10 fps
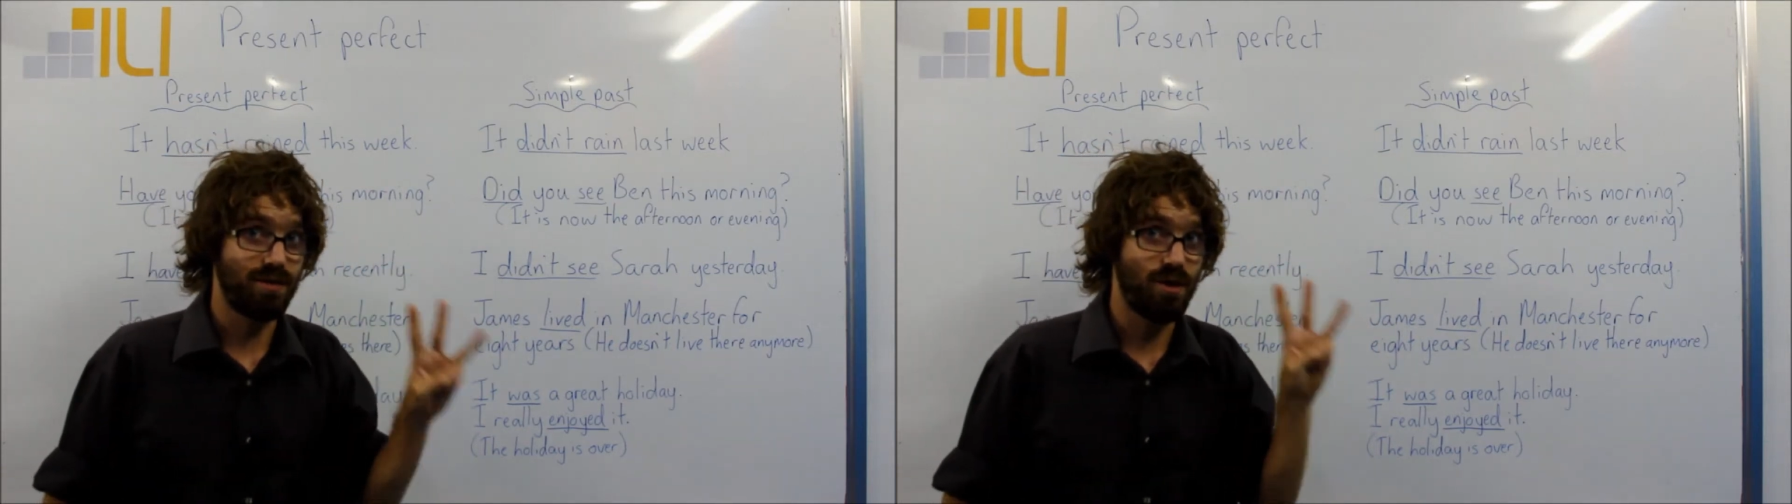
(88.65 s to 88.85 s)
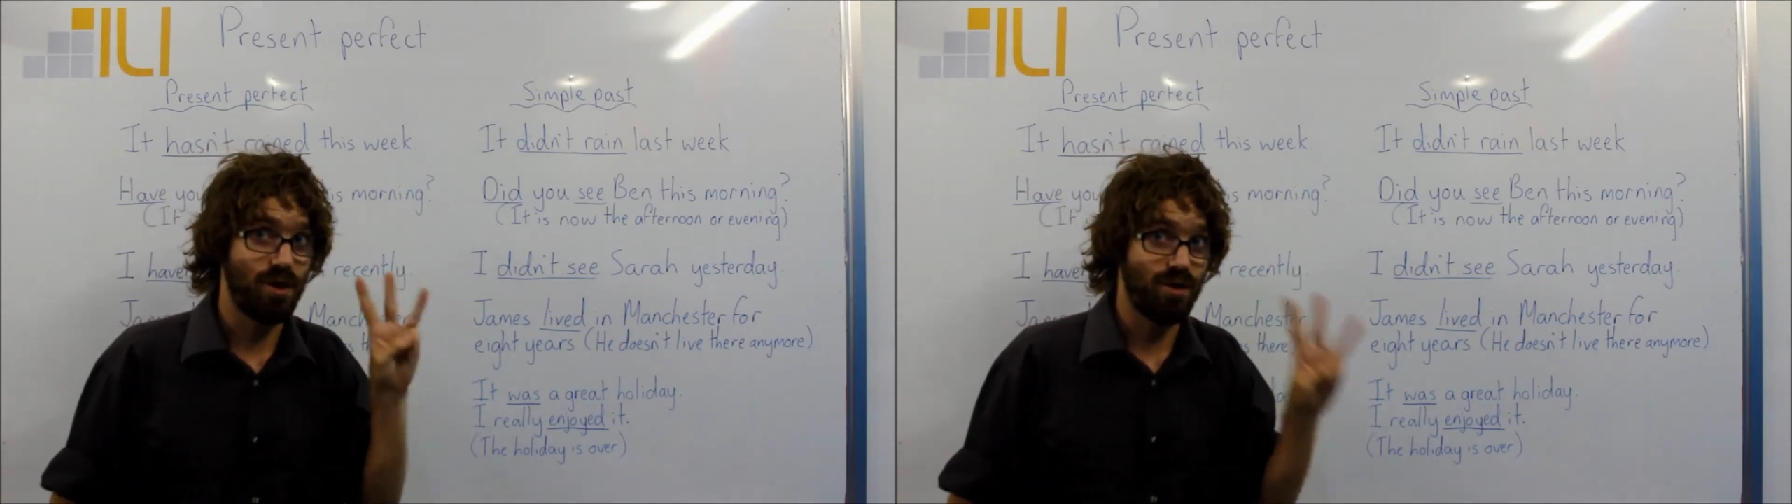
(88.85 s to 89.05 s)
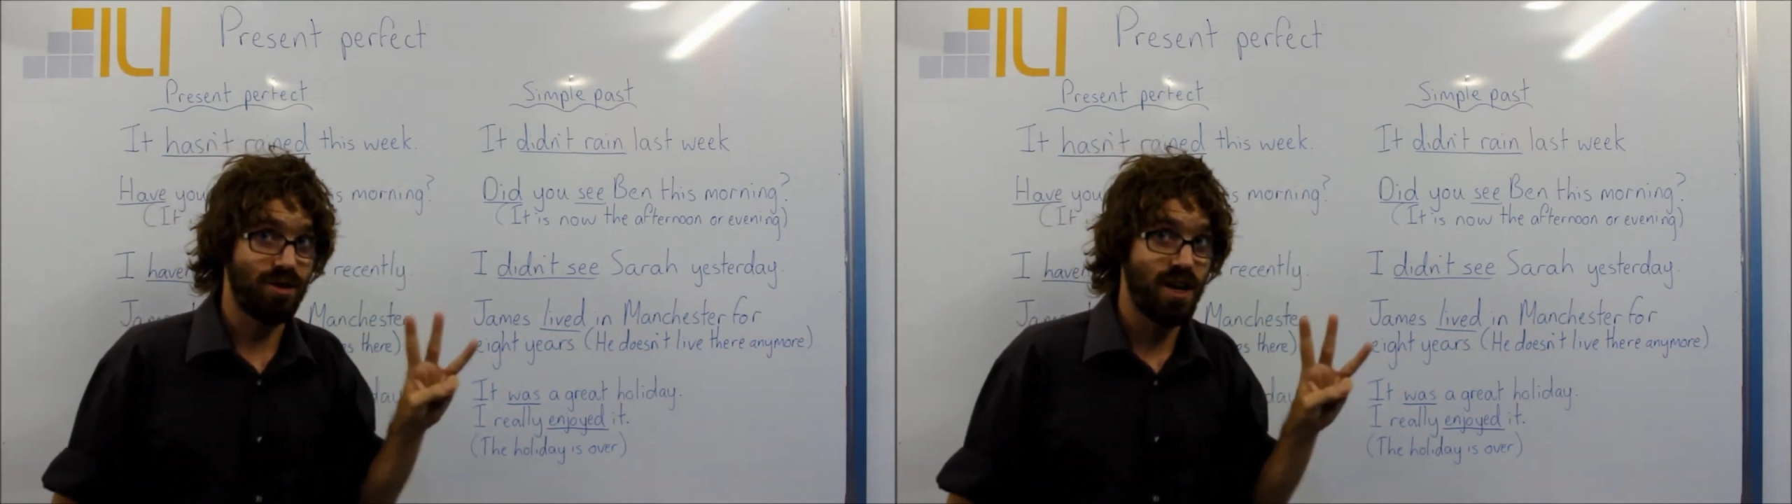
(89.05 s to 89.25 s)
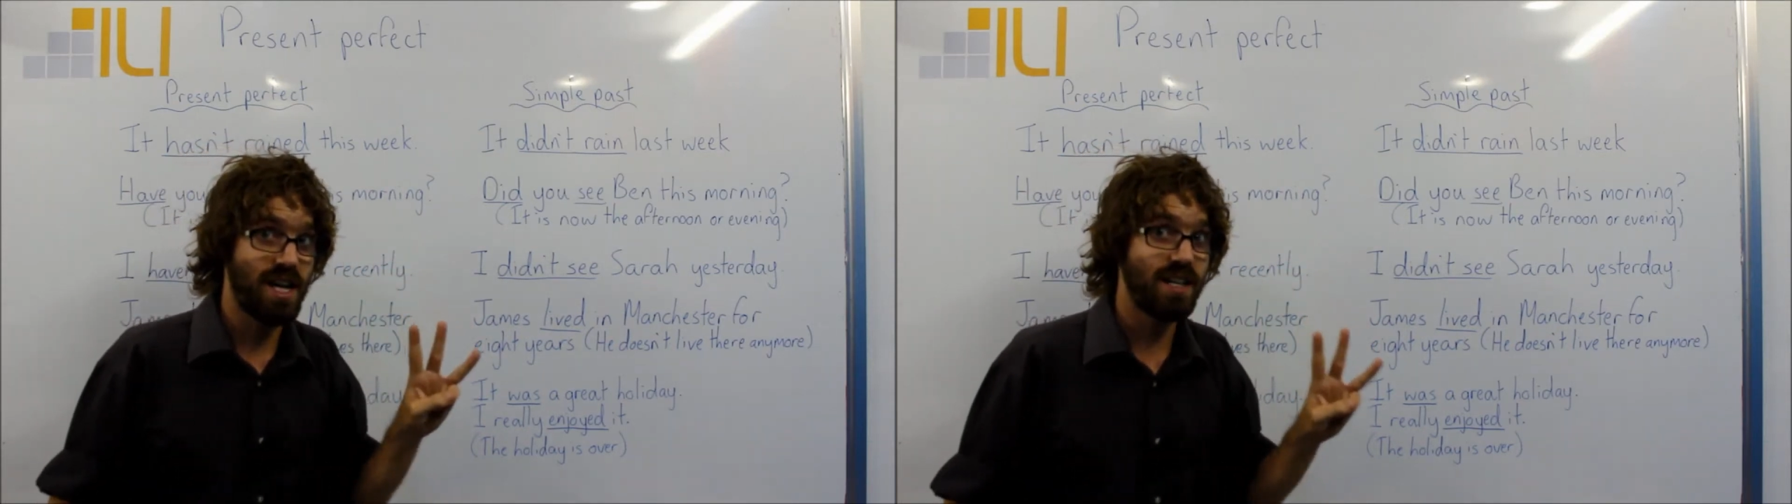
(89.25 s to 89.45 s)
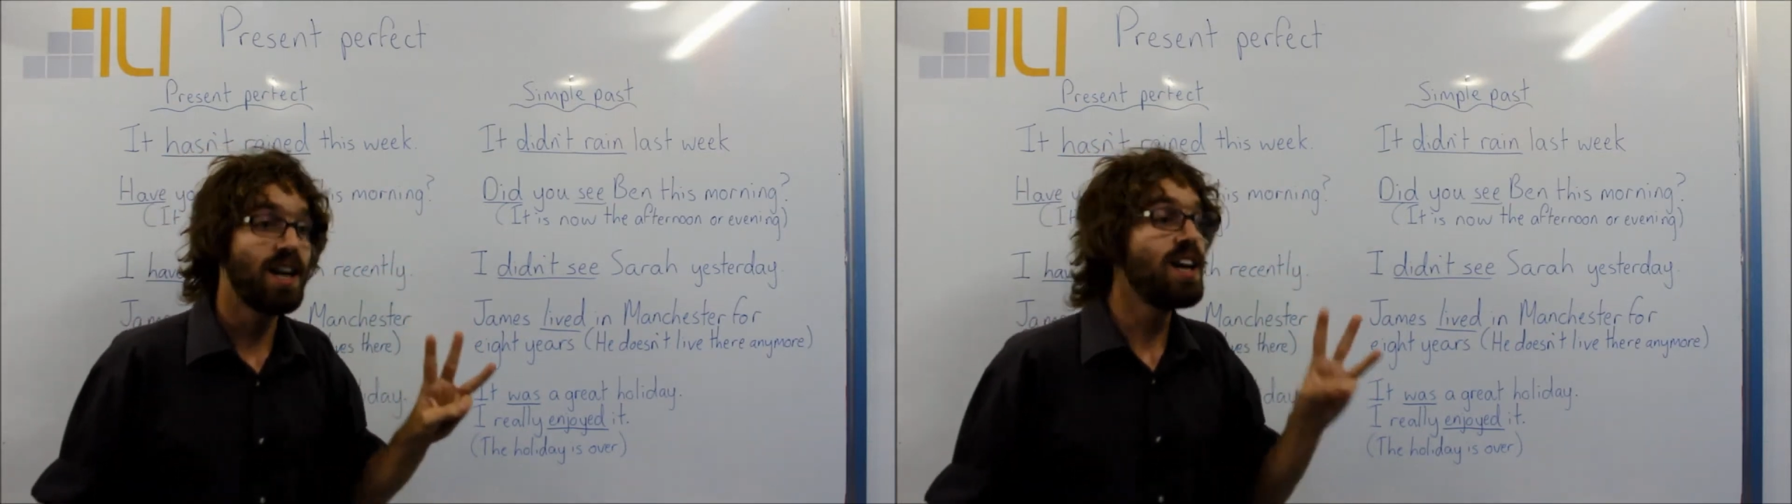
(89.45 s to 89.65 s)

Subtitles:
Alright,